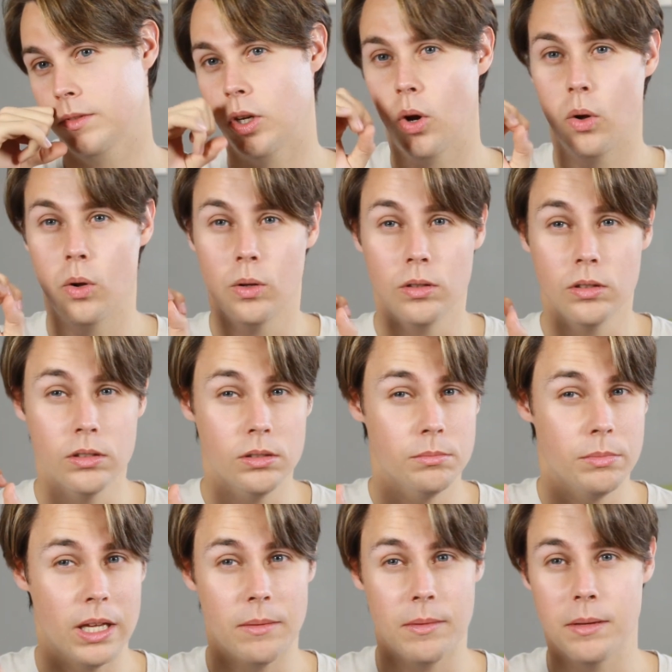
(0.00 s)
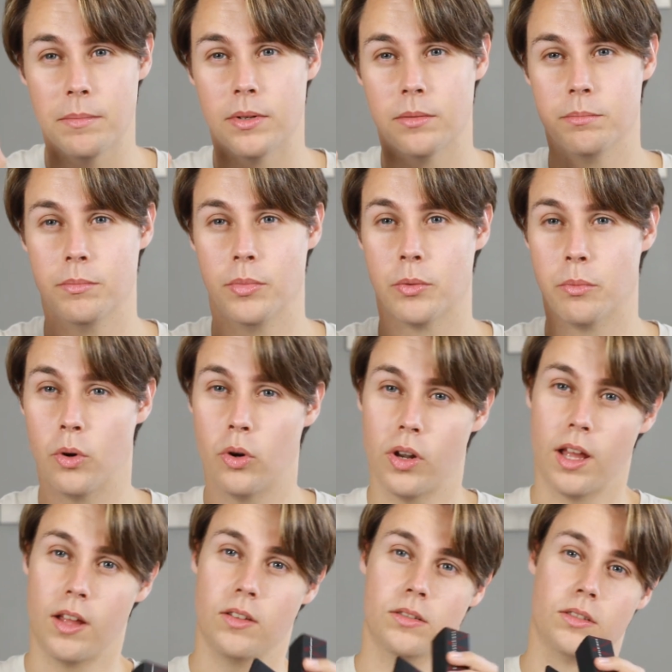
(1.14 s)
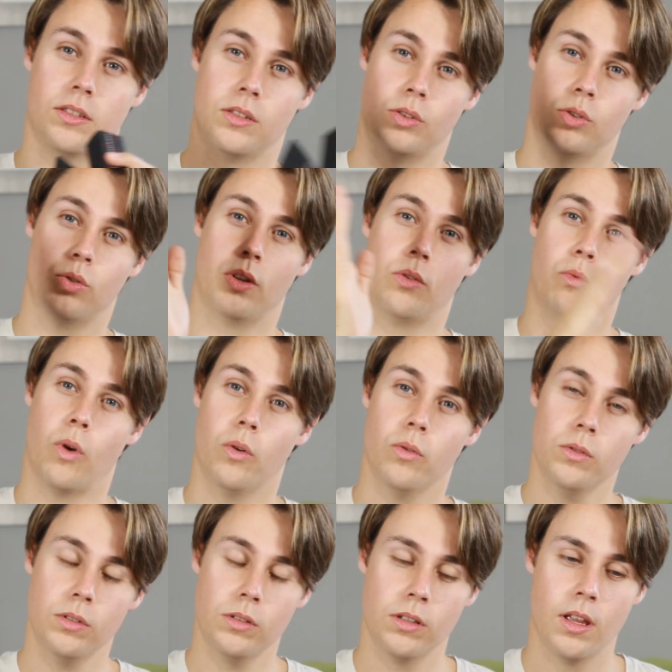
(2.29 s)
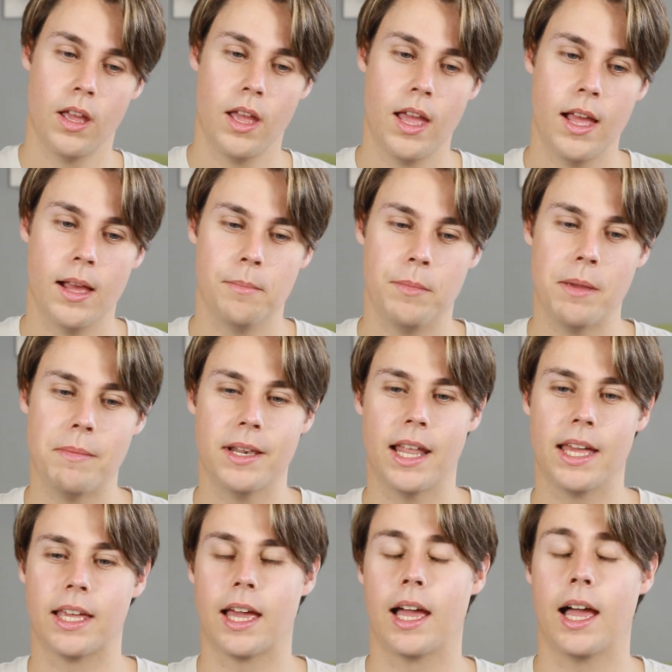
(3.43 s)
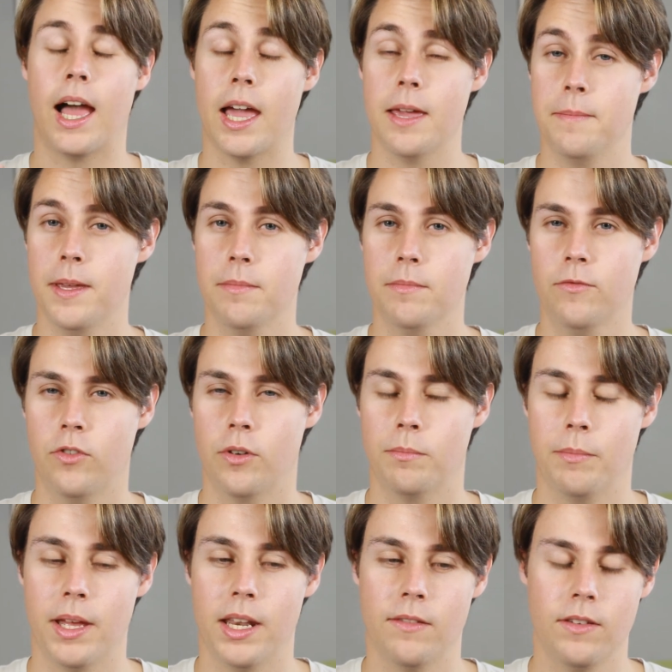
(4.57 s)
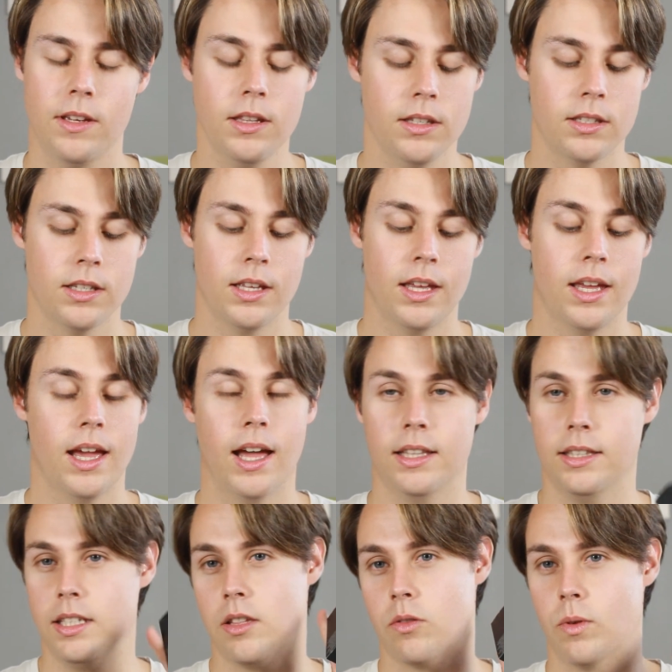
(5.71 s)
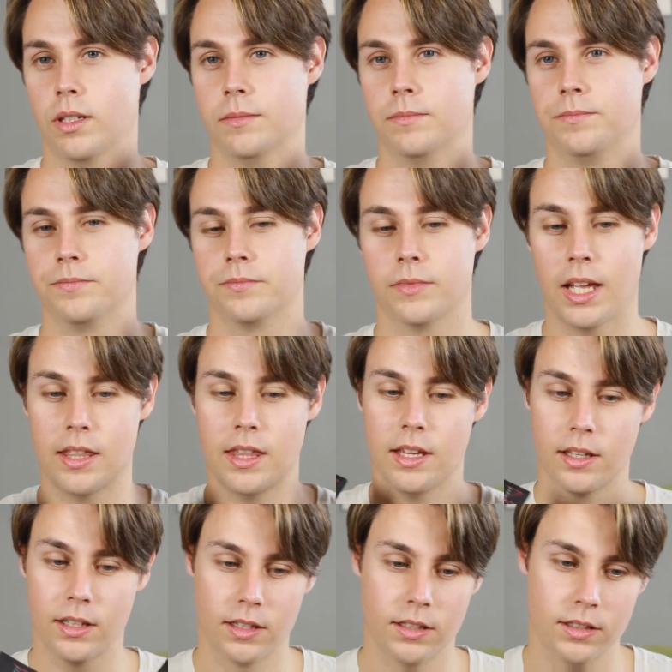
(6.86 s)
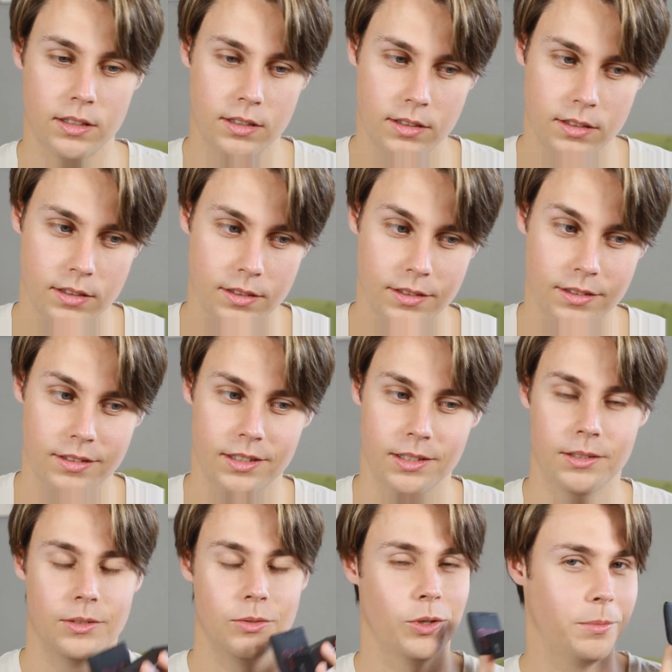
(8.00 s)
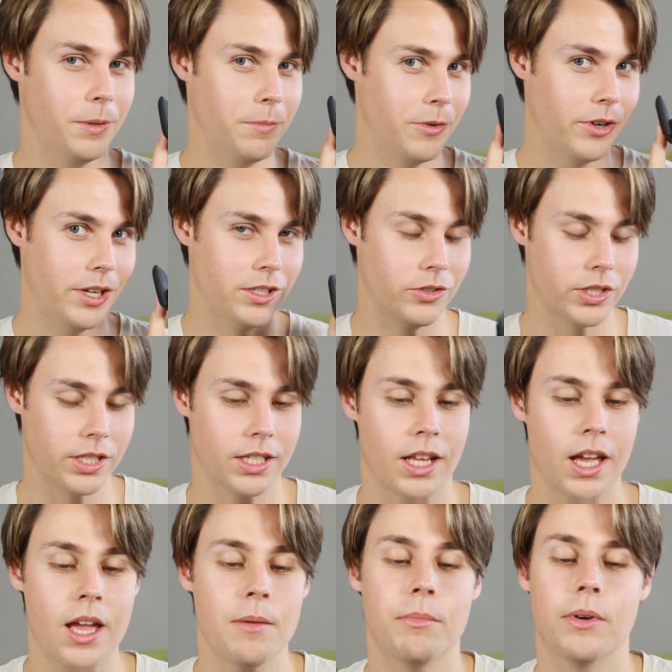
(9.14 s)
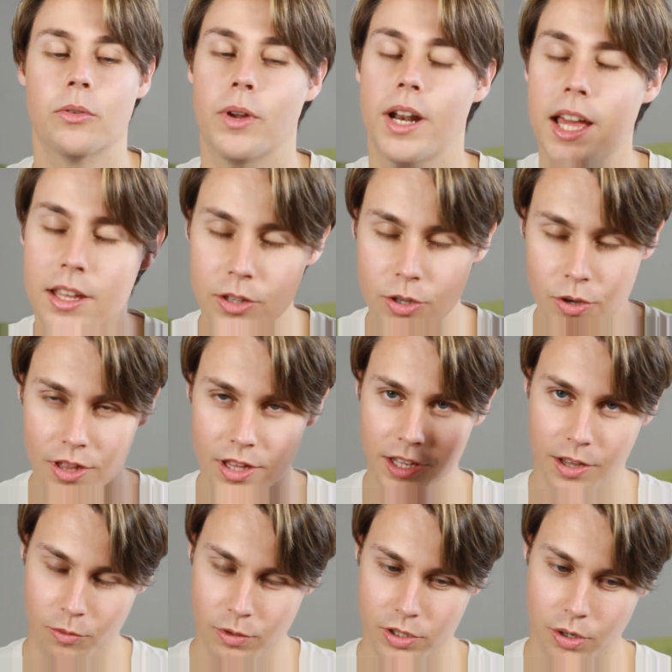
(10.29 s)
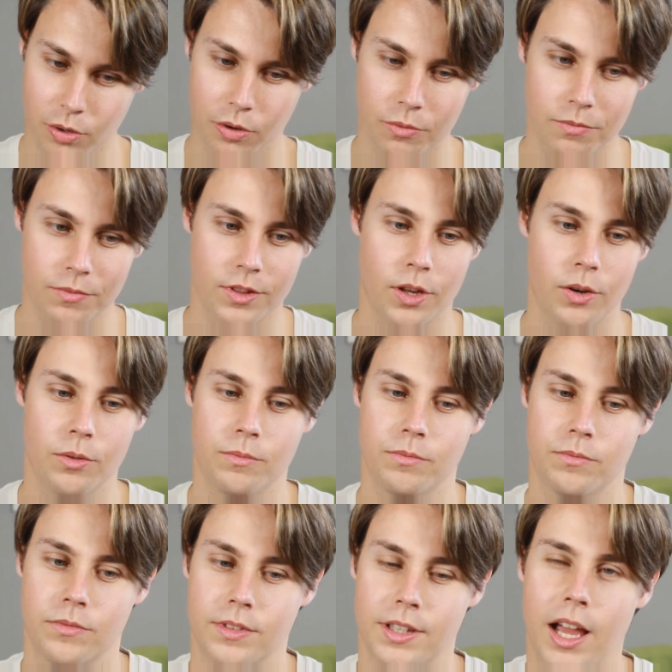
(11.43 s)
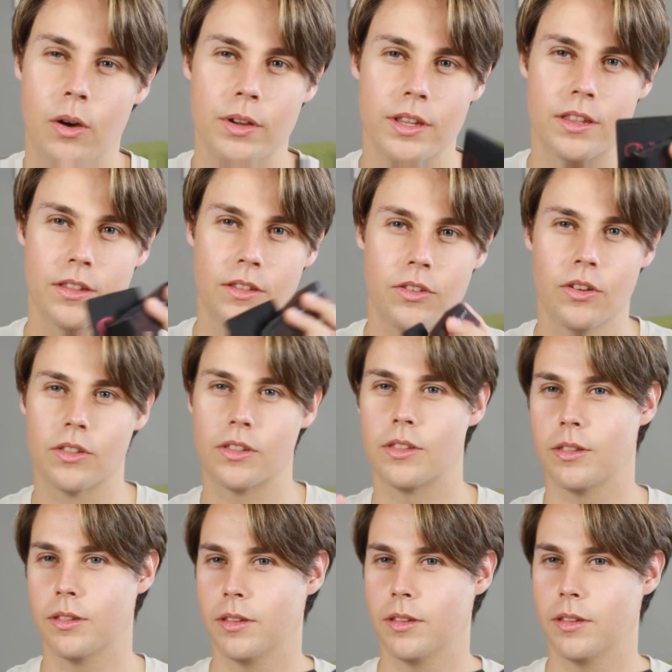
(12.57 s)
gold maybe, but more to the rose, maybe like a high beam from Benefit, and this one I think will be very interesting. But when I use it I will show you. So now it's just